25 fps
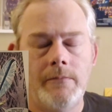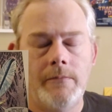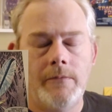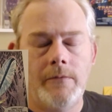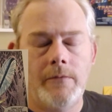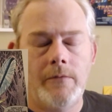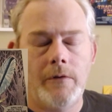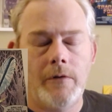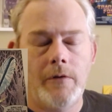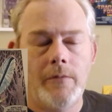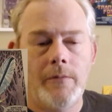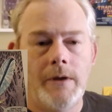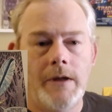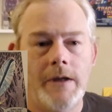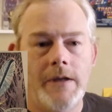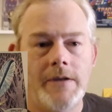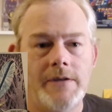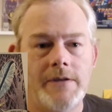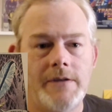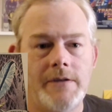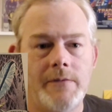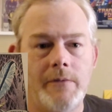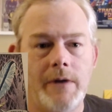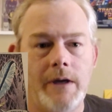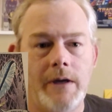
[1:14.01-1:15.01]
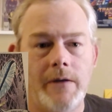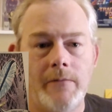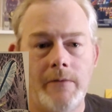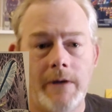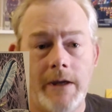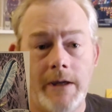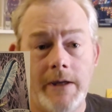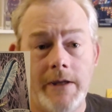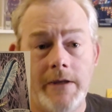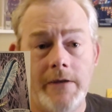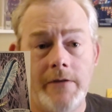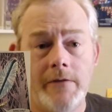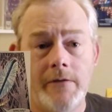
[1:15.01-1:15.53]
crewmates, the
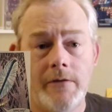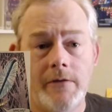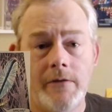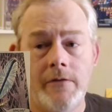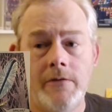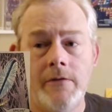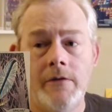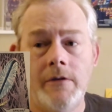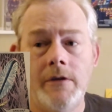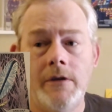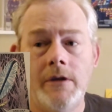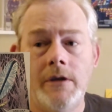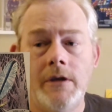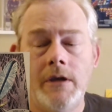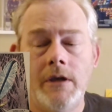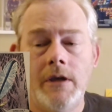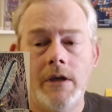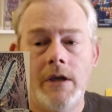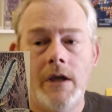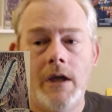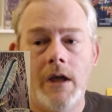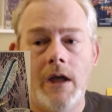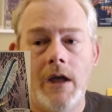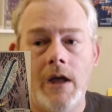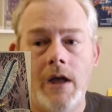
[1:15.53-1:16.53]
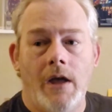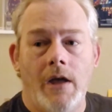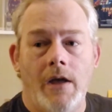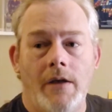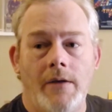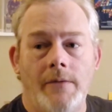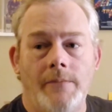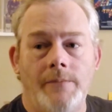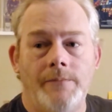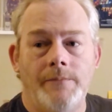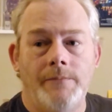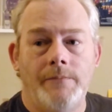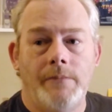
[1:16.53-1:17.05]
wrecking crew,
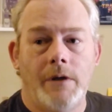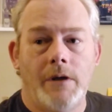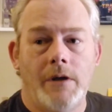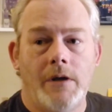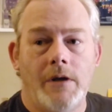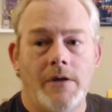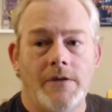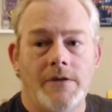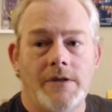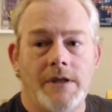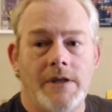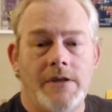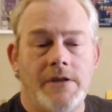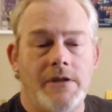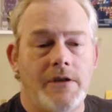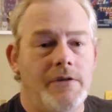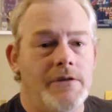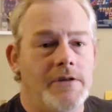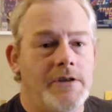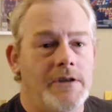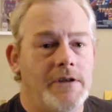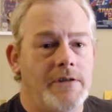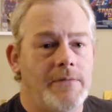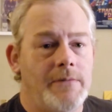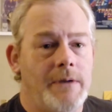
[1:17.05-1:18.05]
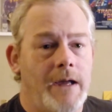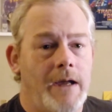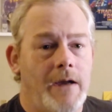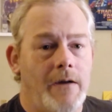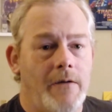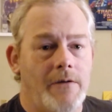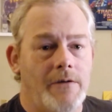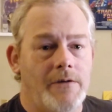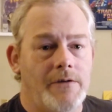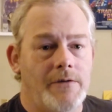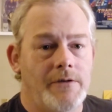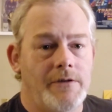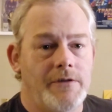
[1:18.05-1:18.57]
um, because he's losing his
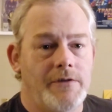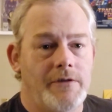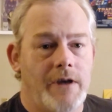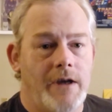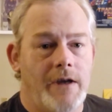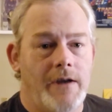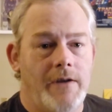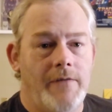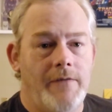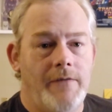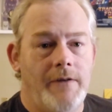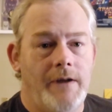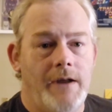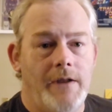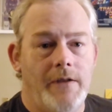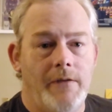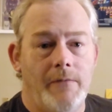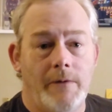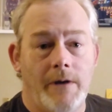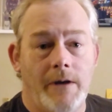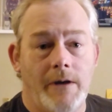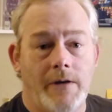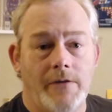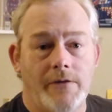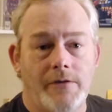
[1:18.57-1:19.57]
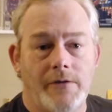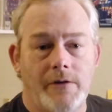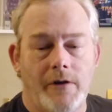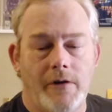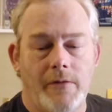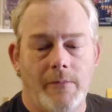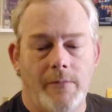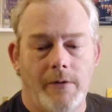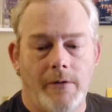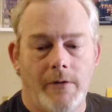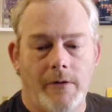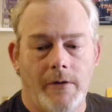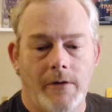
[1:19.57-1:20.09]
powers. So he's trying to find the wrecker's
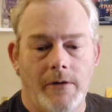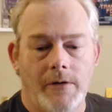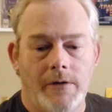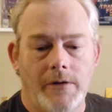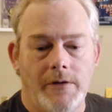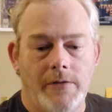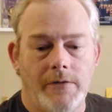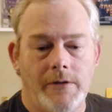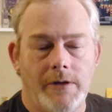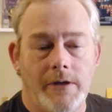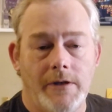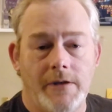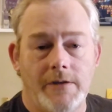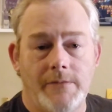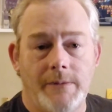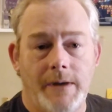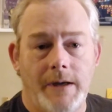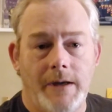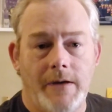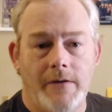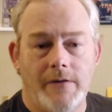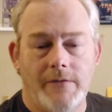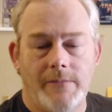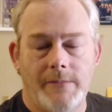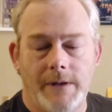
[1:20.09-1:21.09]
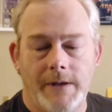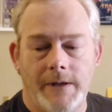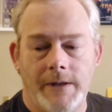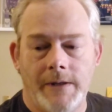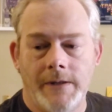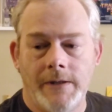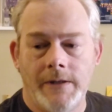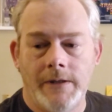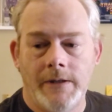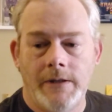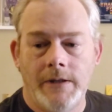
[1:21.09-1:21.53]
crowbar to get his powers back,